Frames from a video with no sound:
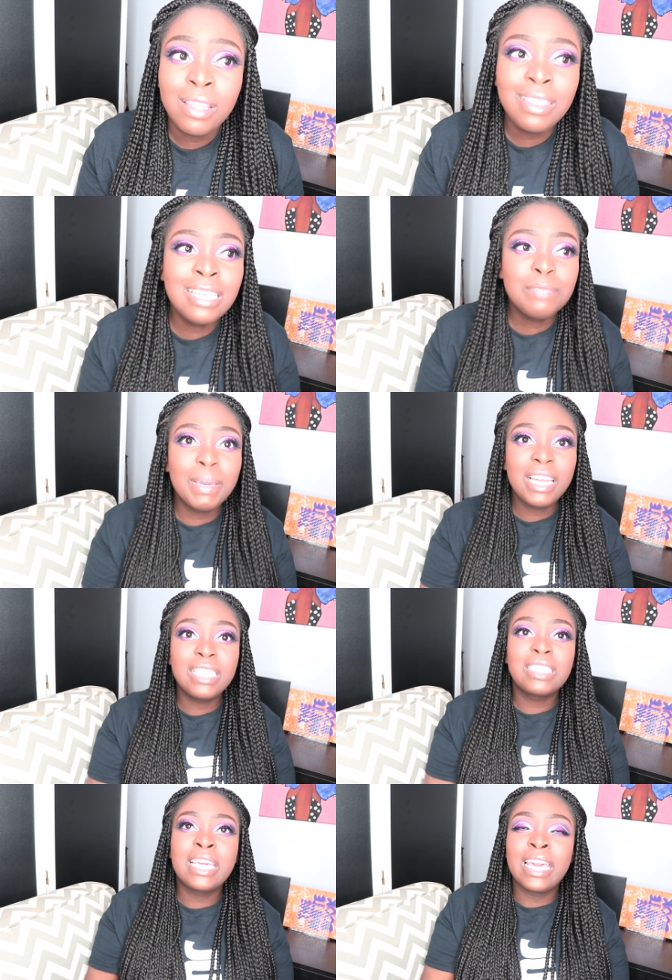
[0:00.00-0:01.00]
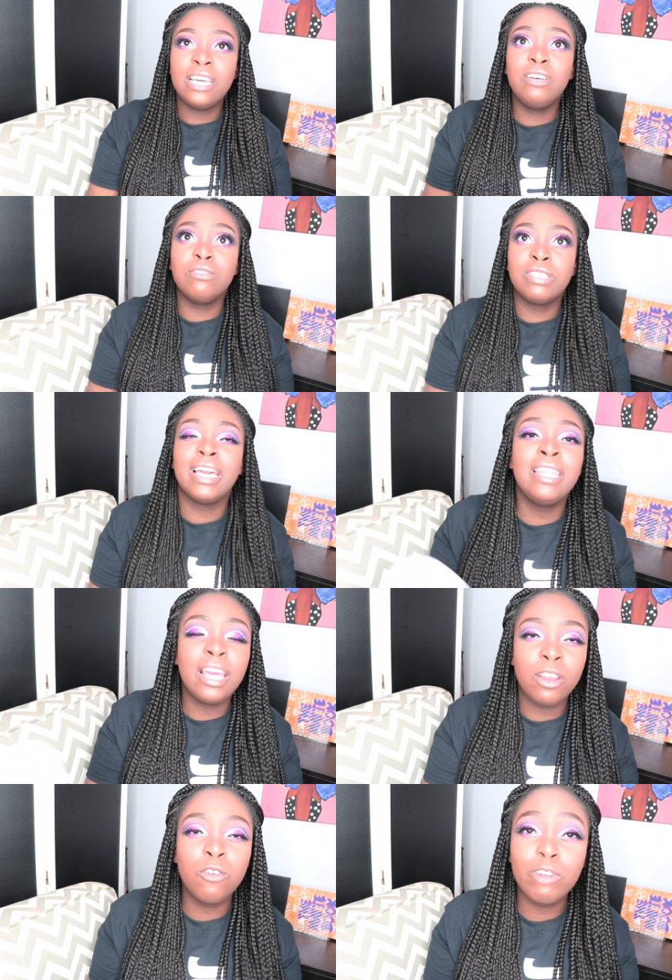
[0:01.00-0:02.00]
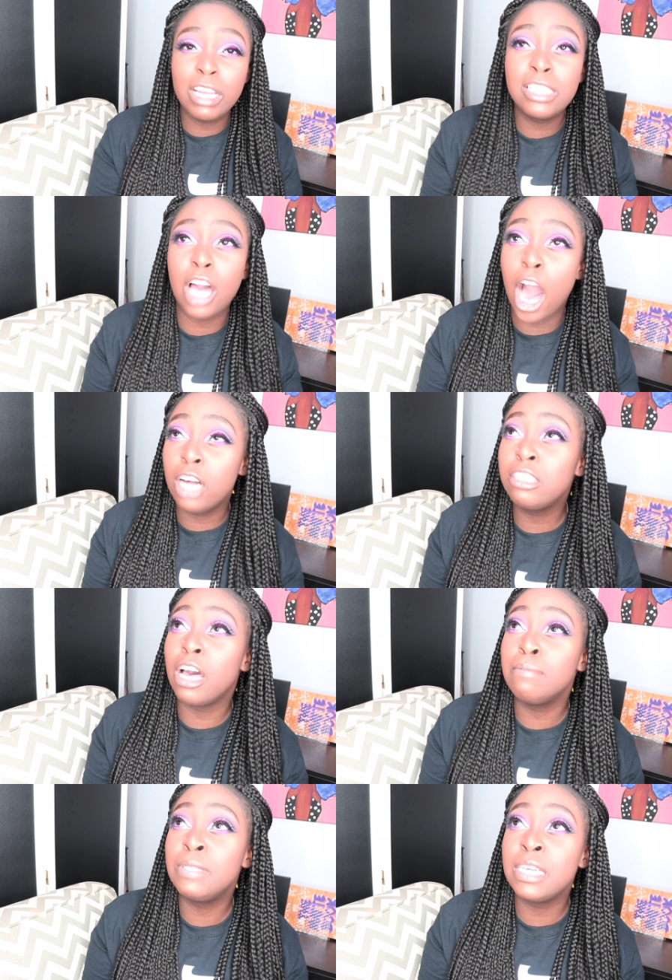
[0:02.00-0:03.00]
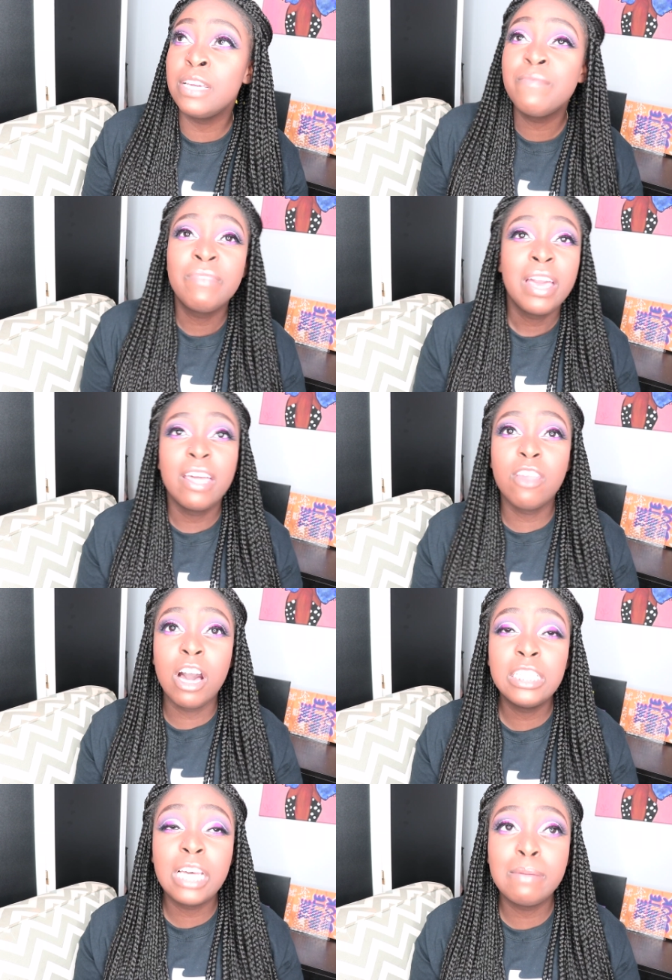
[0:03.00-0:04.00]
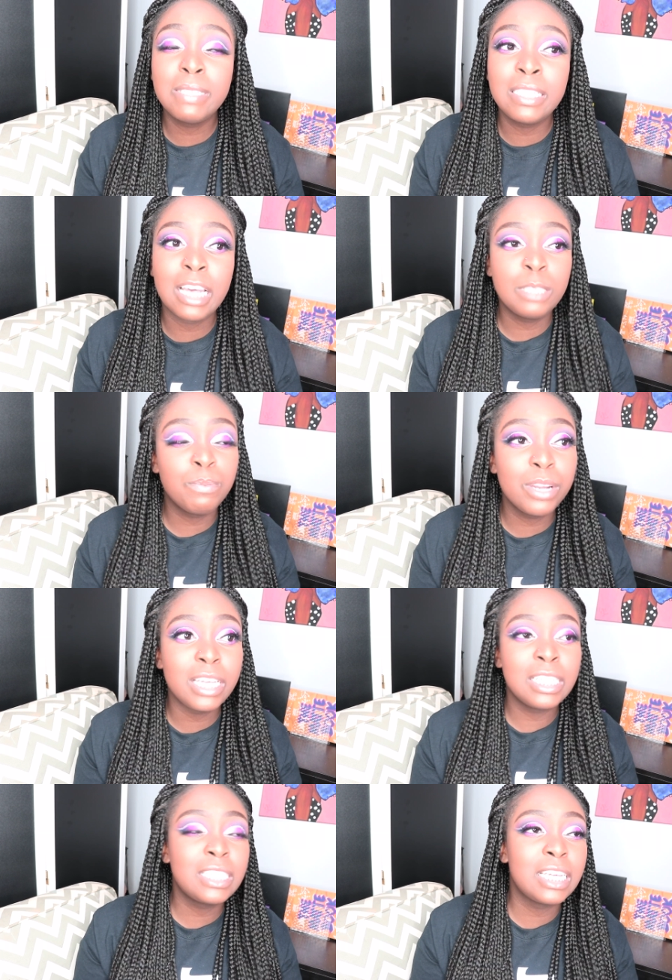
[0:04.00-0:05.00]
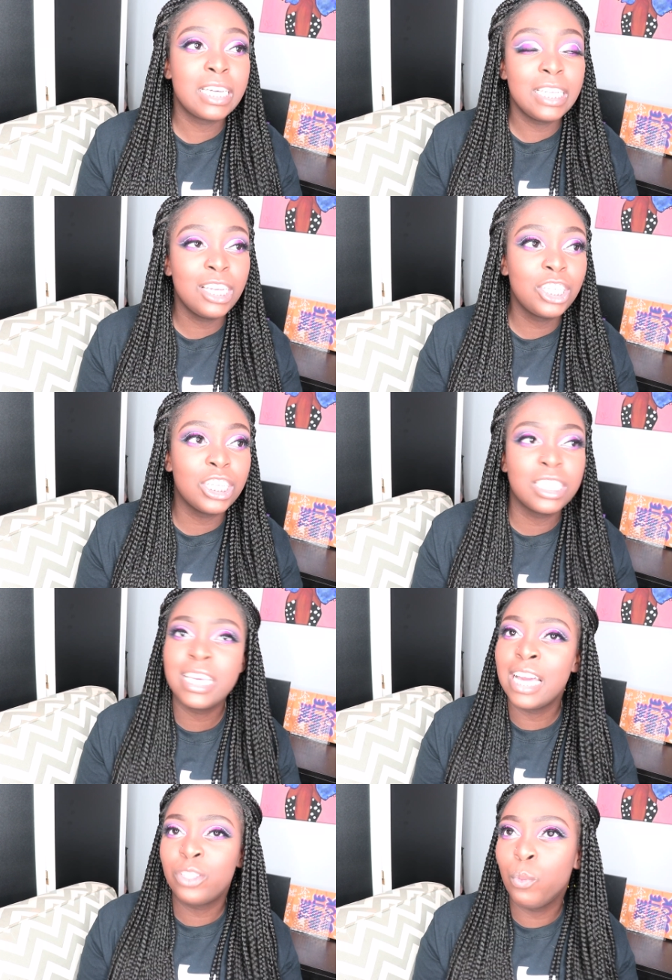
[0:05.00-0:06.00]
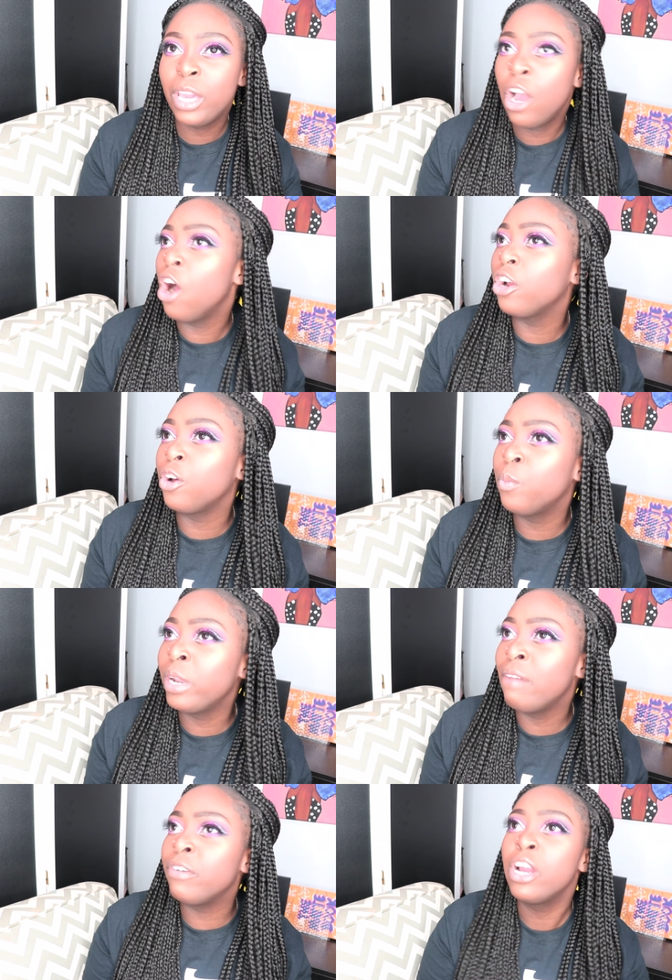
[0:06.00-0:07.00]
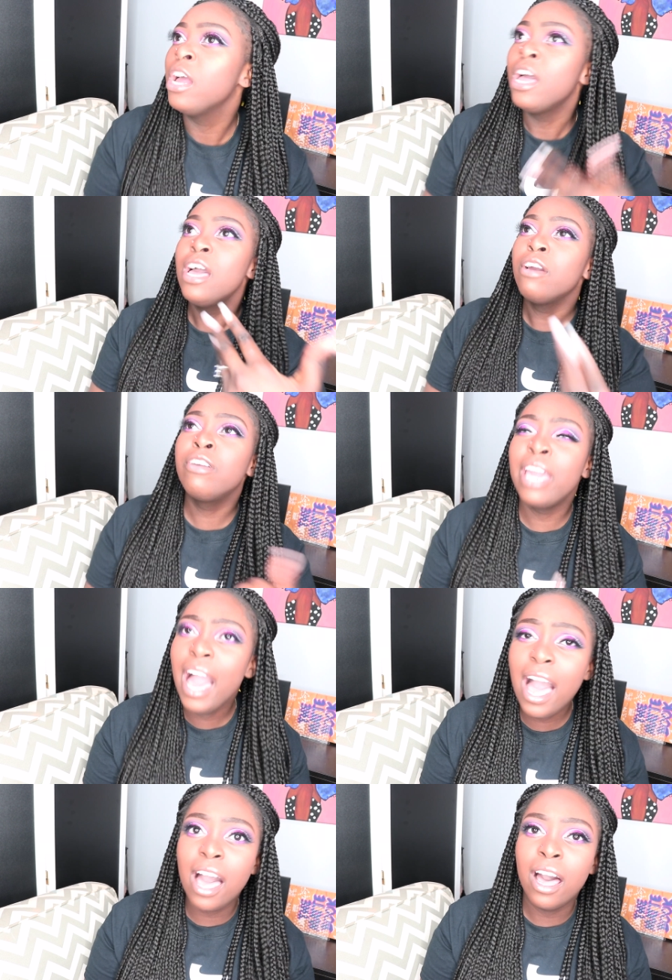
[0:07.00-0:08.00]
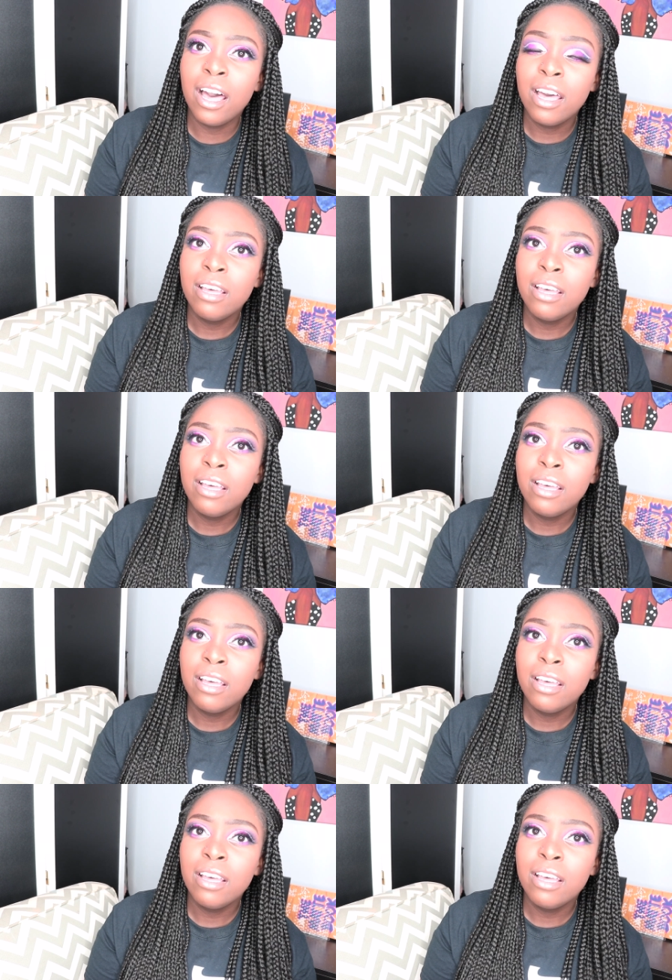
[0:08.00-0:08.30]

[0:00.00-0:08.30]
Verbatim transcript: this man is killed, and then you release an autopsy, and the autopsy says pre-existing conditions. He has a weak heart or whatever. Yeah.